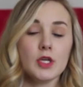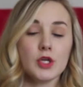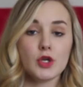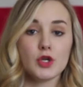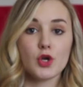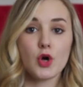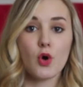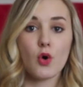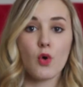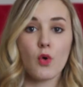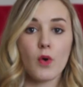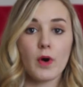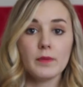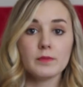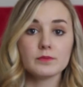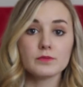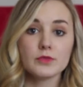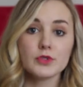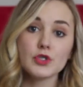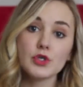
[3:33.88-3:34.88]
you
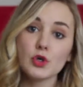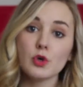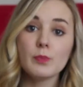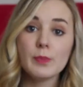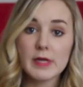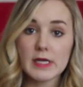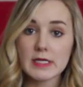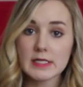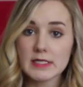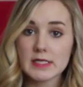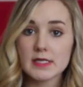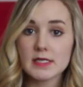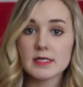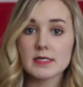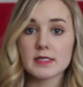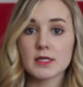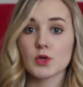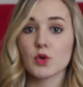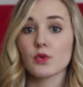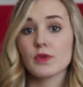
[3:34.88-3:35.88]
know, two
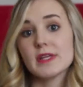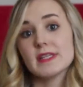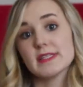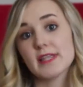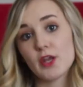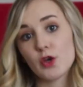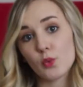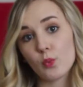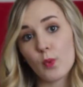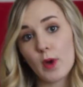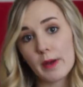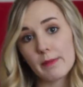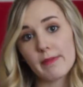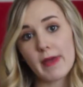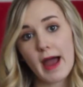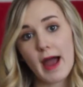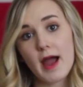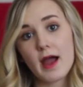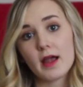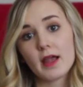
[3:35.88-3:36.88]
pieces and only send one
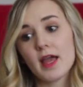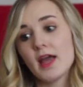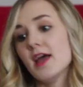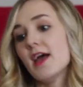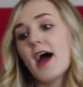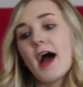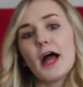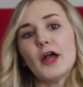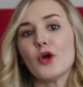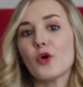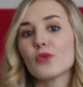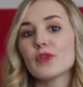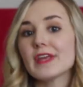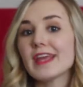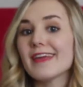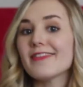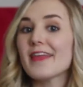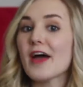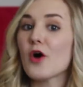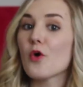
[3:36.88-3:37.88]
back. I only
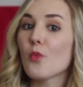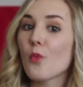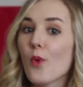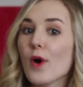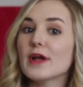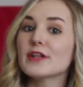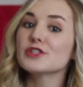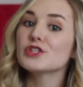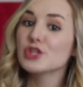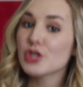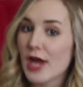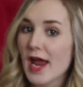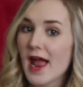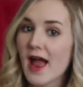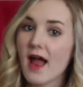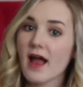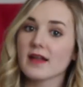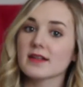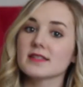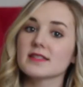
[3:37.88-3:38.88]
get that one
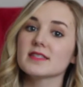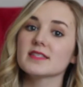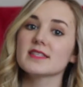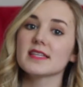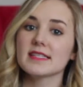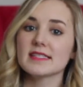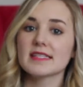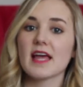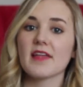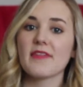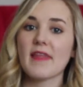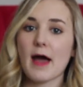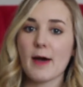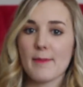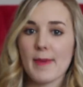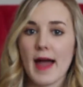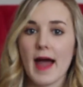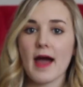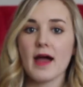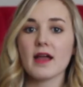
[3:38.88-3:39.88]
chance to send
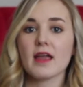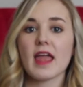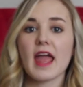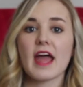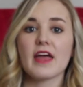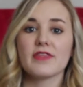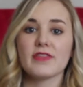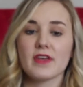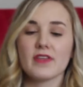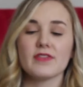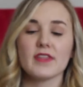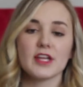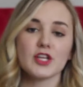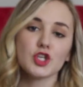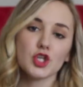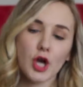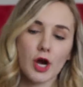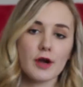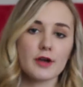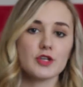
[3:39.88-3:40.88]
that back and then they
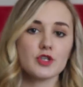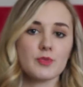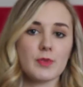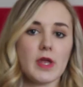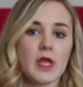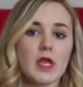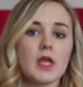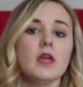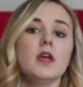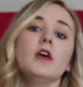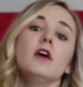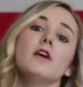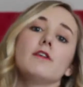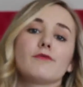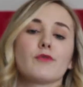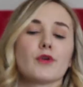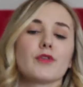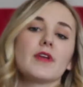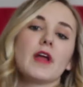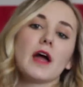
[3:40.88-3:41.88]
charge me
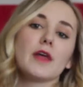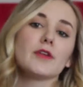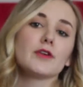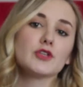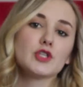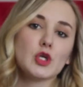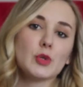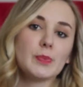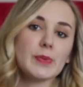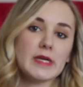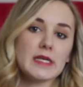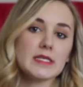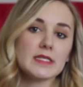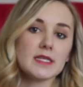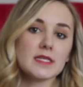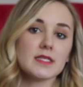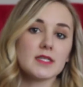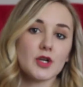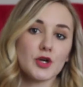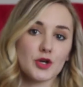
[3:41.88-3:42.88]
for the other two
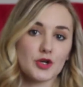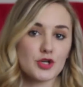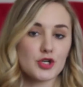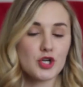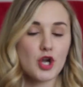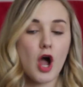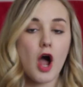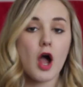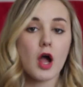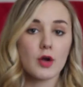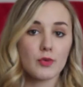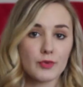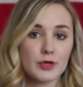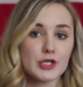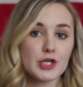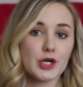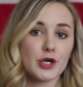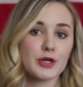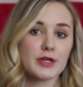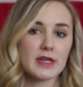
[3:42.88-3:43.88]
pieces that are not
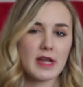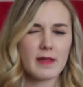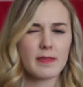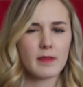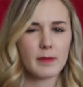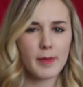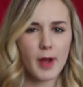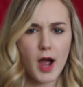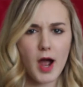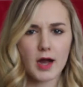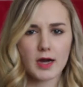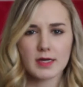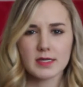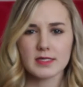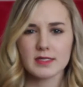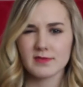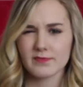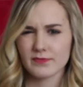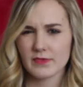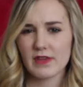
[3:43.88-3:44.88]
returned in the
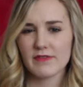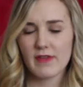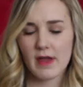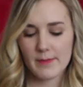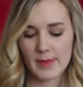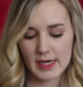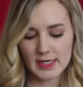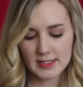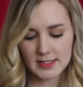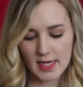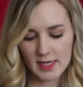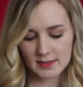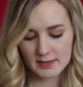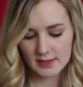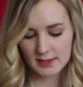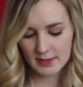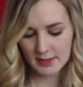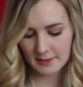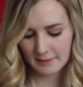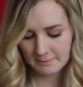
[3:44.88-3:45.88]
box, if that makes
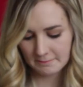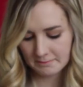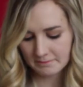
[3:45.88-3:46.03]
sense.